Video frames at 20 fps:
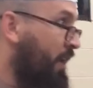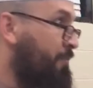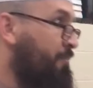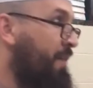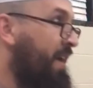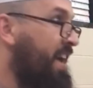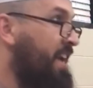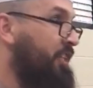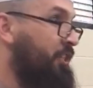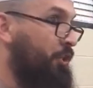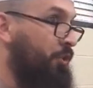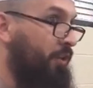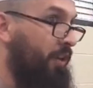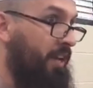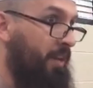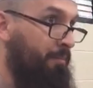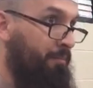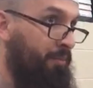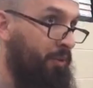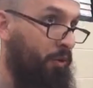a
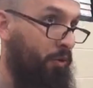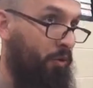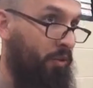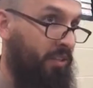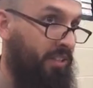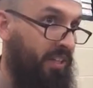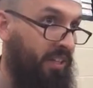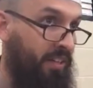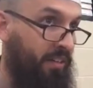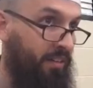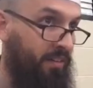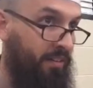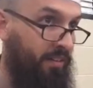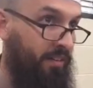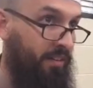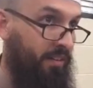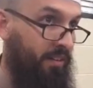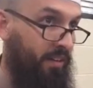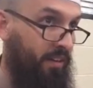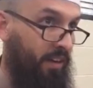major impurity,
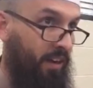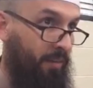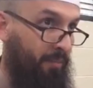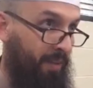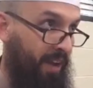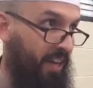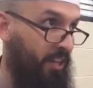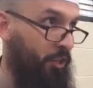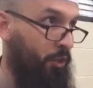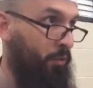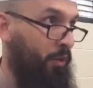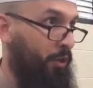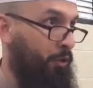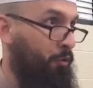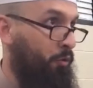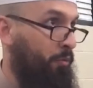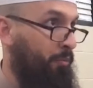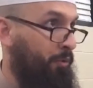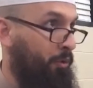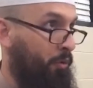a major
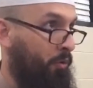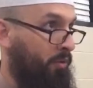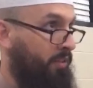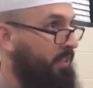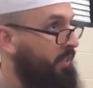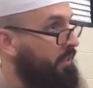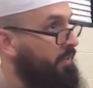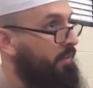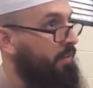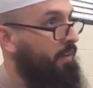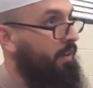ritual impurity,